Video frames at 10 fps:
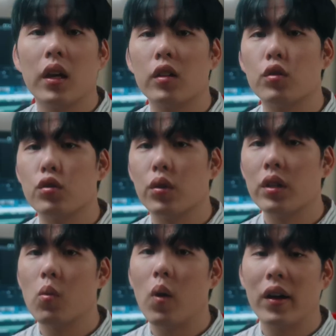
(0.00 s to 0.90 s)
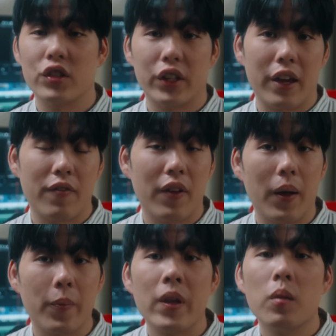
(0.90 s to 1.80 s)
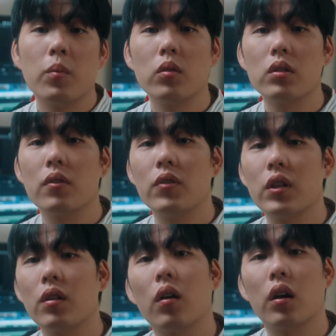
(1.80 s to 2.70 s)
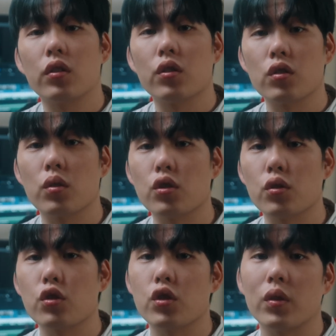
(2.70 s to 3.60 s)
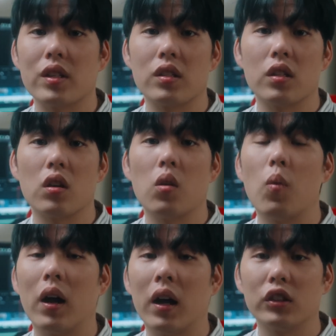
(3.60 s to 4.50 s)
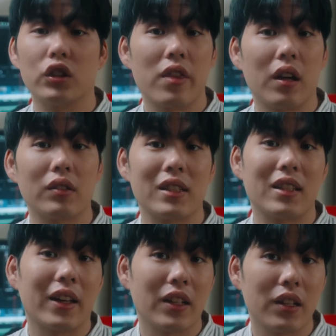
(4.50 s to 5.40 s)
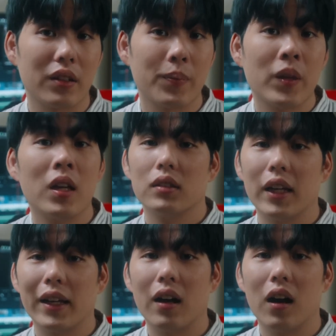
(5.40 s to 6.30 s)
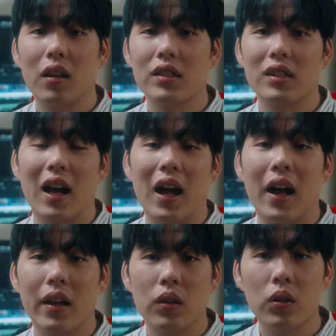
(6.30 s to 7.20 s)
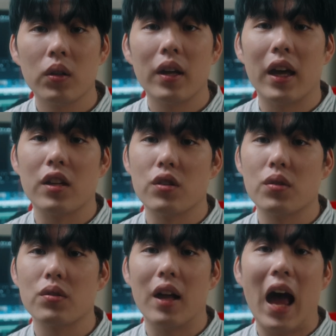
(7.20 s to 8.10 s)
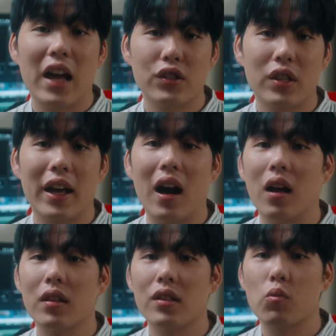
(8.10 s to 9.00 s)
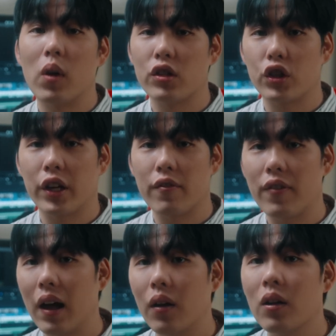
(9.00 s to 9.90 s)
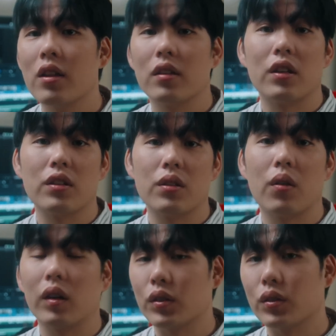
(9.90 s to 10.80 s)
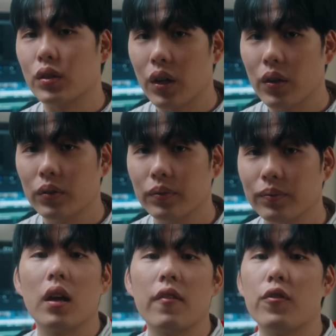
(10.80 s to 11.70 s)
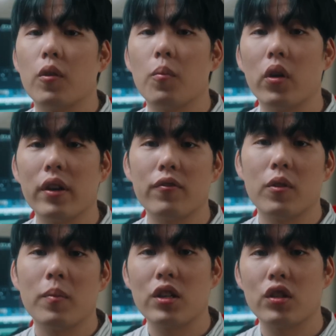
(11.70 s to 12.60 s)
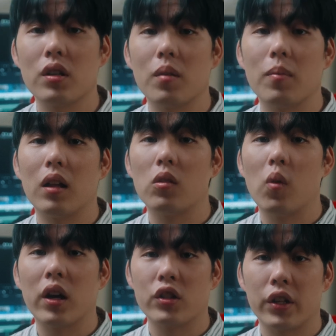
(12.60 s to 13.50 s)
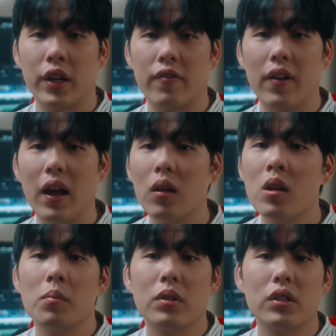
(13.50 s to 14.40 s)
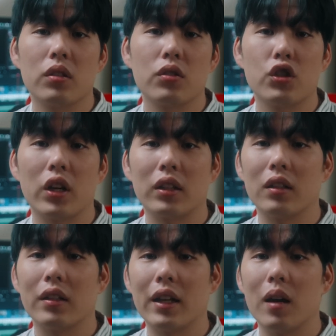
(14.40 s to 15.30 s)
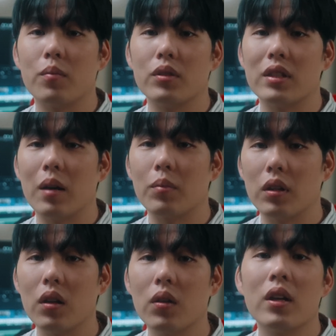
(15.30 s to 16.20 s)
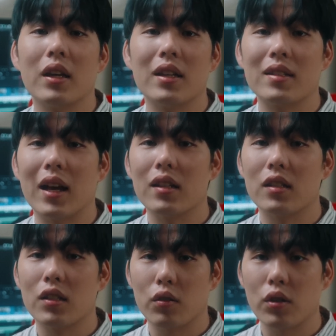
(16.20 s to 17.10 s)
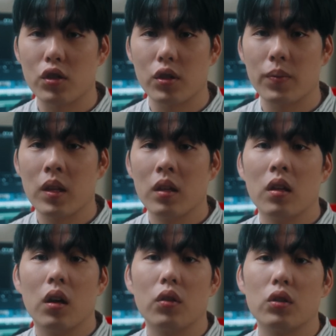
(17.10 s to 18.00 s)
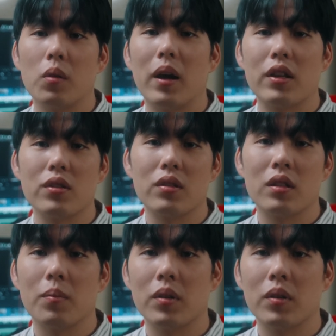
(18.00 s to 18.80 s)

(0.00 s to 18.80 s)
And to join the 100K Fund, post a video on your social showcasing your 100,000 idea. Take Artlist.io and use the hashtag Artlist100KFound, then you are good to go. And for more information about the 100K Fund, please go check the link I put down below inside the description. Also, by using the